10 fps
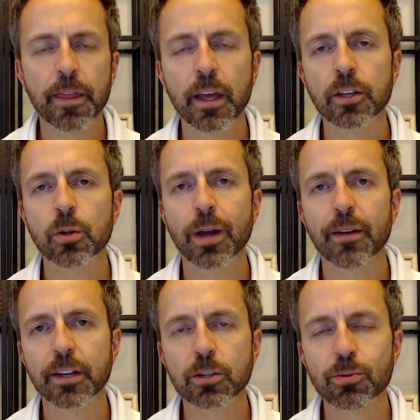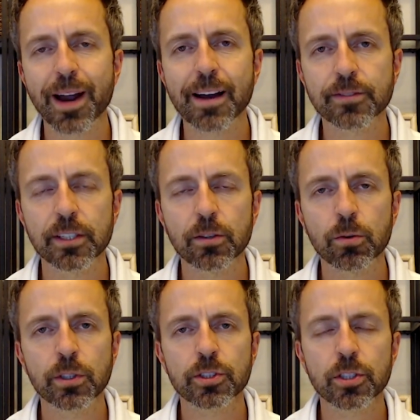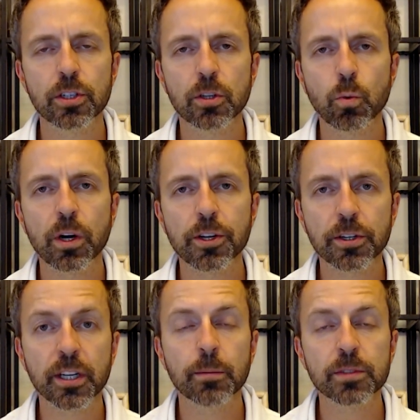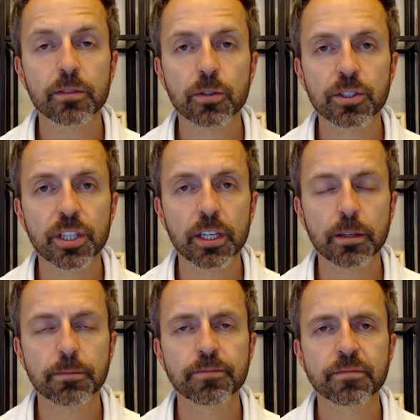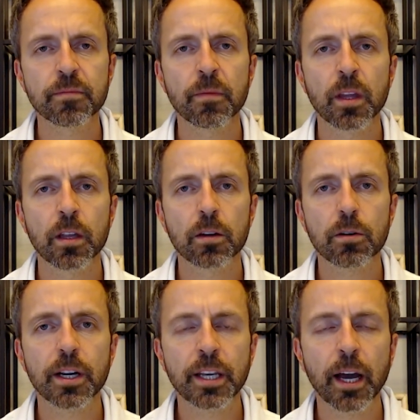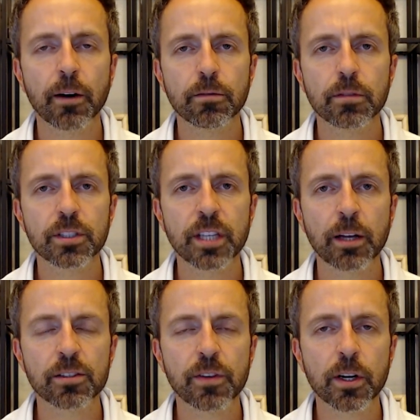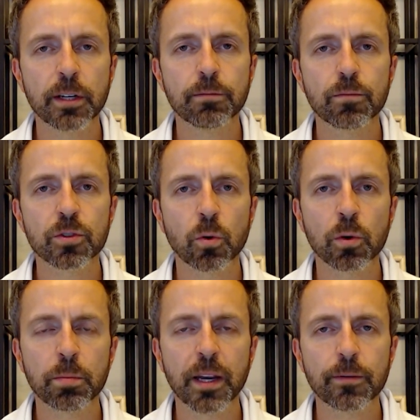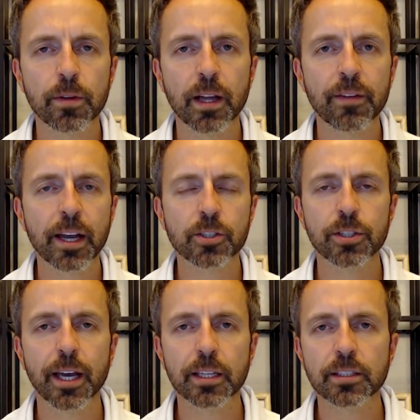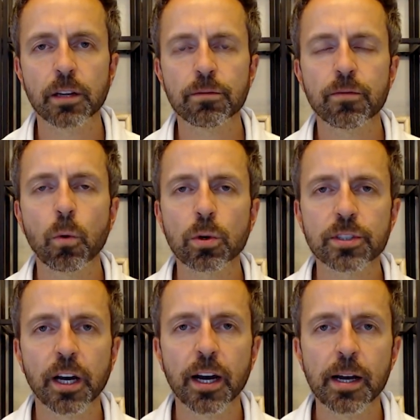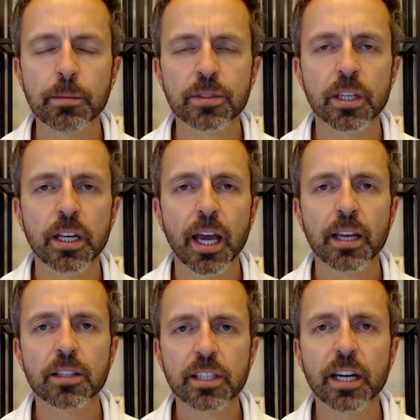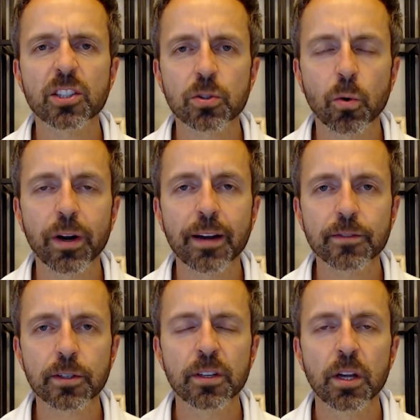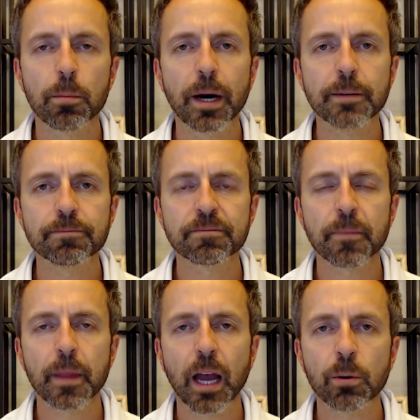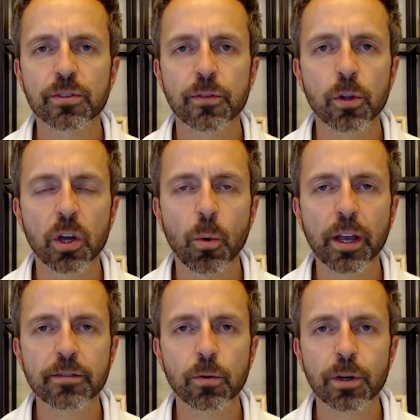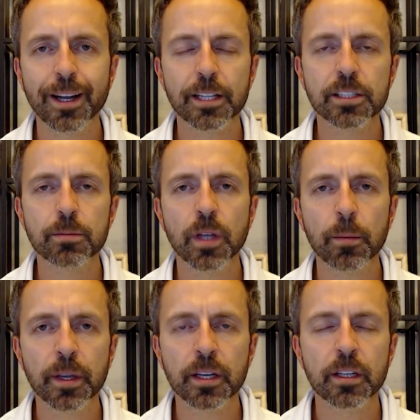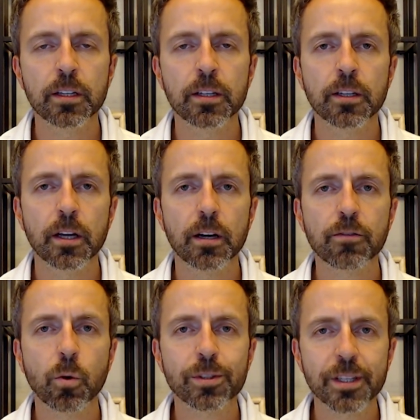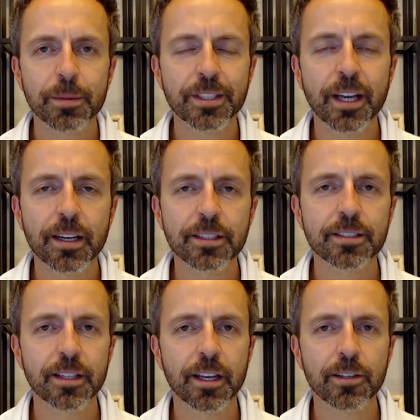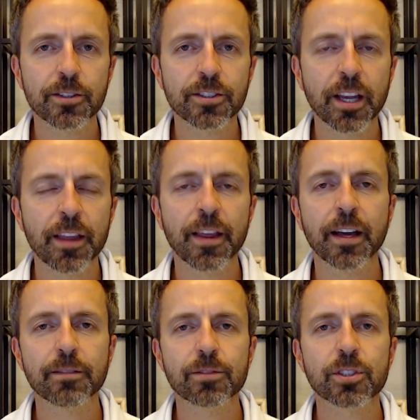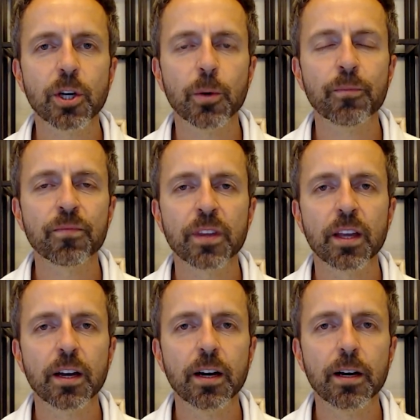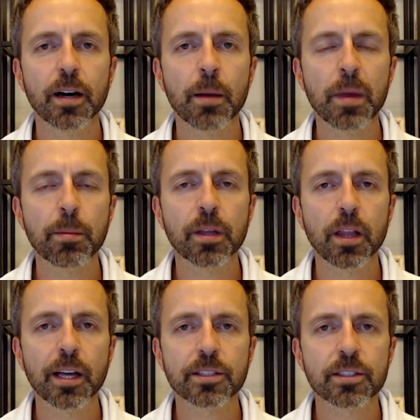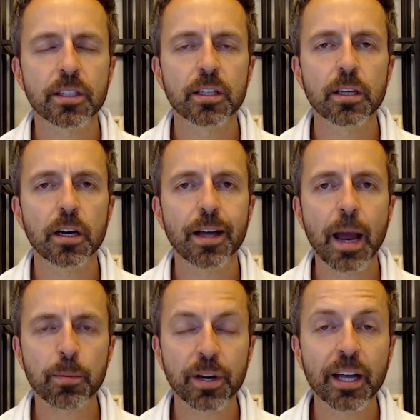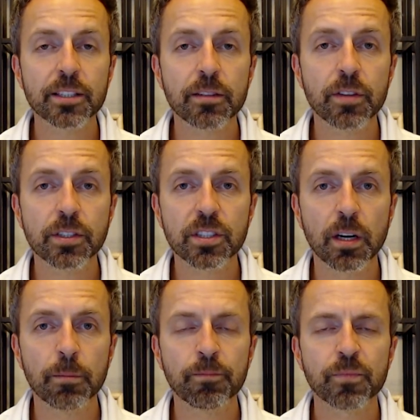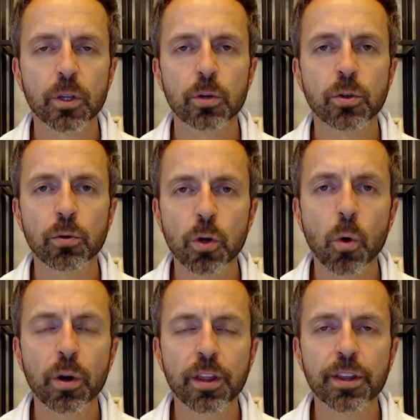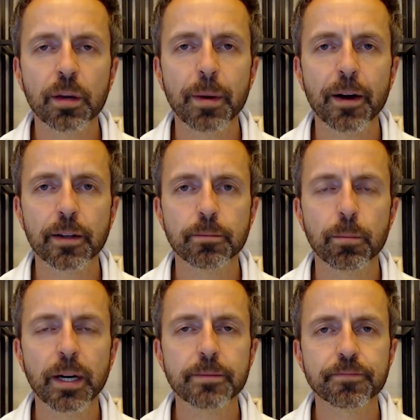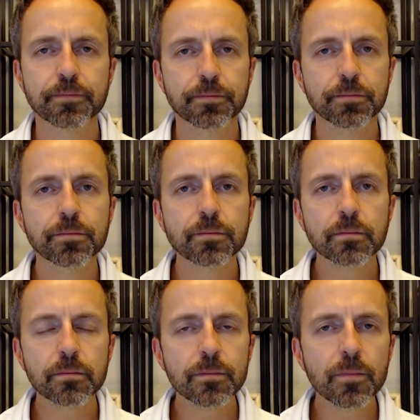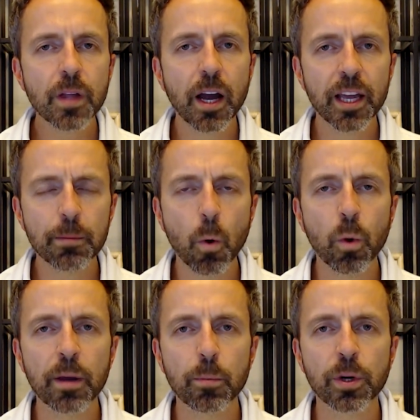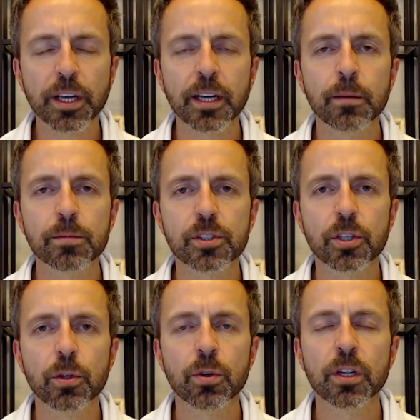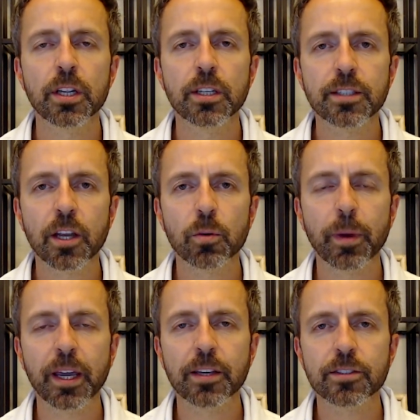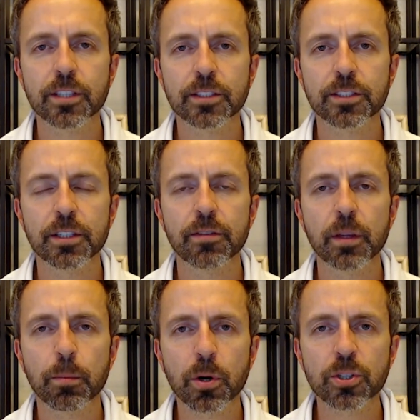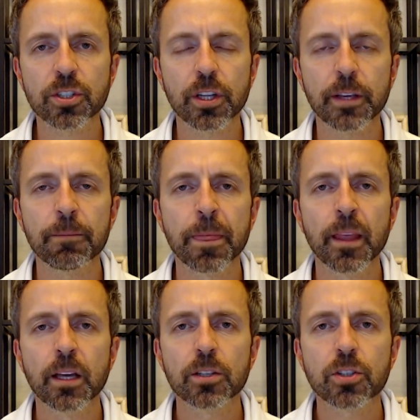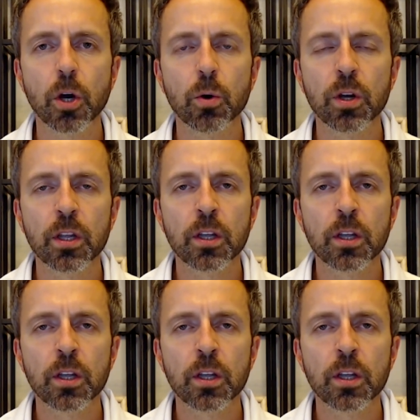then you have it grafted or inserted where your gums have receded. Right now, it sounds very sore and painful. I've actually had it done 4 times, and it's kind of sore after, but I was fully awake for it. I had some numbing. Of course, I'm a dentist, and I understand that. So I may be less apprehensive than some who don't know anything about it, but I am a wimp when it comes to dental pain or sensitivity personally. So